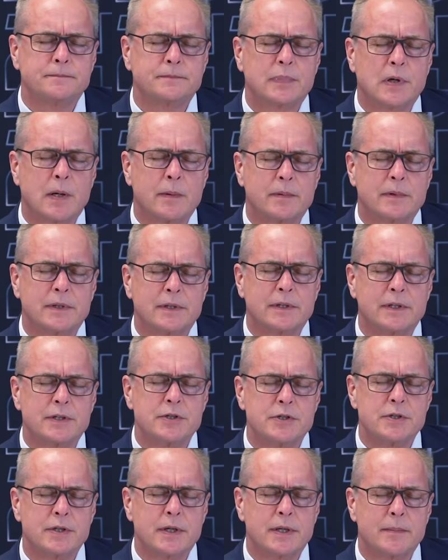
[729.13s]
Probably
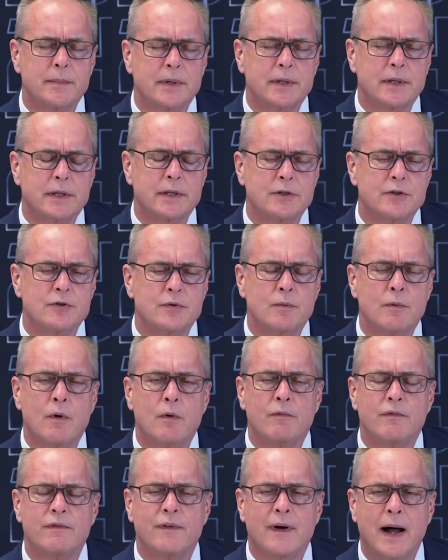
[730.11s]
legitimately
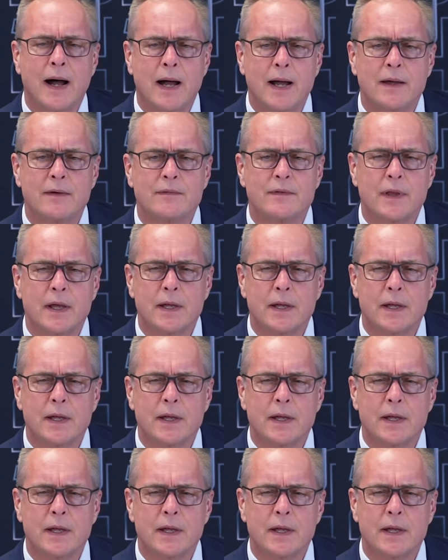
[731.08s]
205.